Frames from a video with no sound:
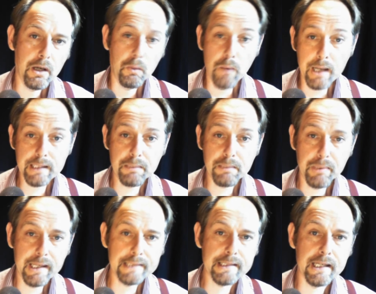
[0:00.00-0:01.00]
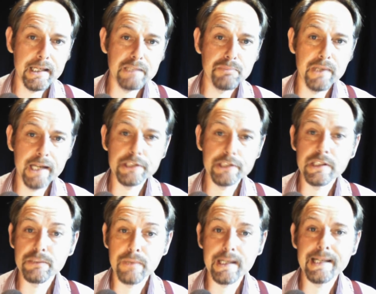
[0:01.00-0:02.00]
Well, it appears that his prediction
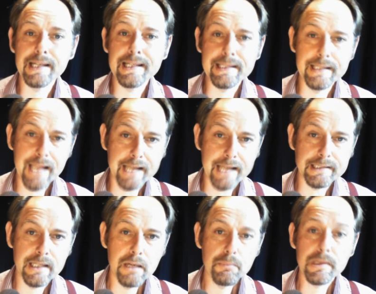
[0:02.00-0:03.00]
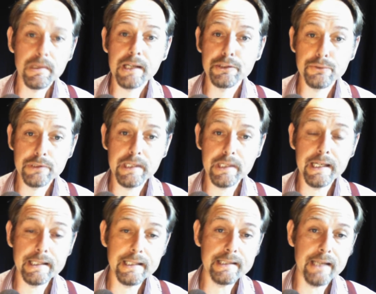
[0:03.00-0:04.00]
is running a little late, but as you'll see
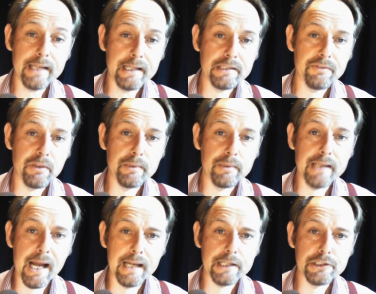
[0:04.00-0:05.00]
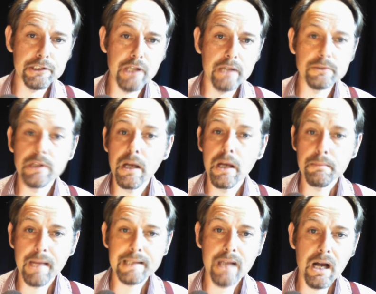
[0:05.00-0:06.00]
in this interview with Alex Jones,
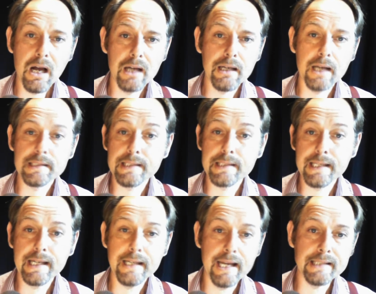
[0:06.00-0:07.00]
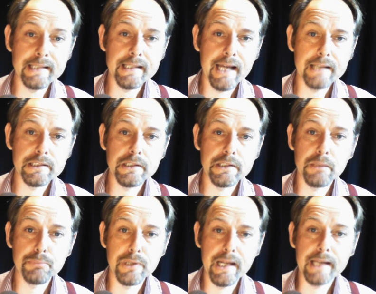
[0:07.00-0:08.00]
Max highlights the key indicators
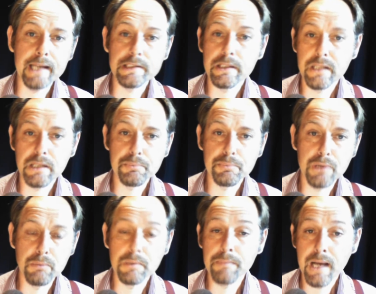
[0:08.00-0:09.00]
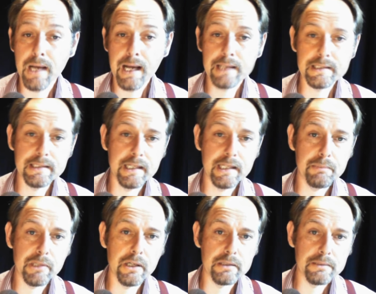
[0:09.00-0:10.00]
that predict that the problem has indeed
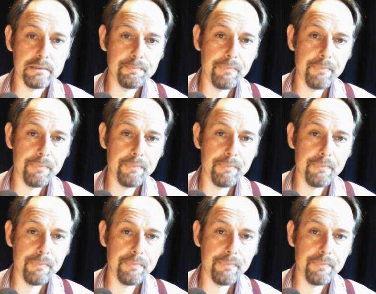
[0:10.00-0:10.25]
begun.